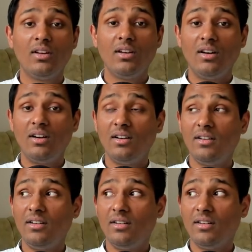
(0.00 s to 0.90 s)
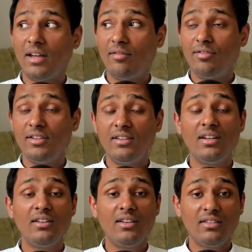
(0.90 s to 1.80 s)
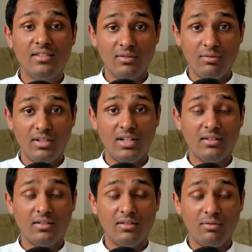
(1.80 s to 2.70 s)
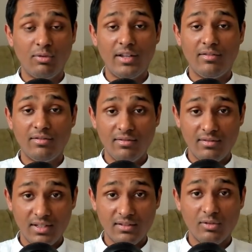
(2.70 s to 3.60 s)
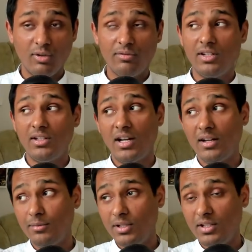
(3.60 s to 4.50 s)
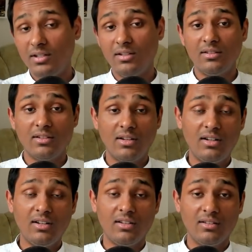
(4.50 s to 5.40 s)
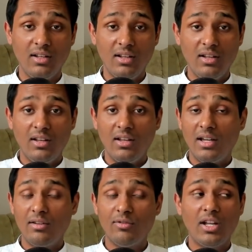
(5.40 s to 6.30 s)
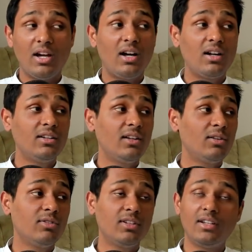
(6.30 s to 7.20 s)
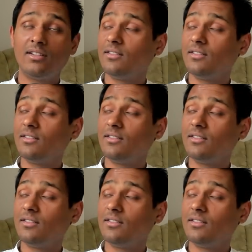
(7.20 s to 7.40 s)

have physical relation with that wife, yes, of that army colonel. And when I heard it, I was like,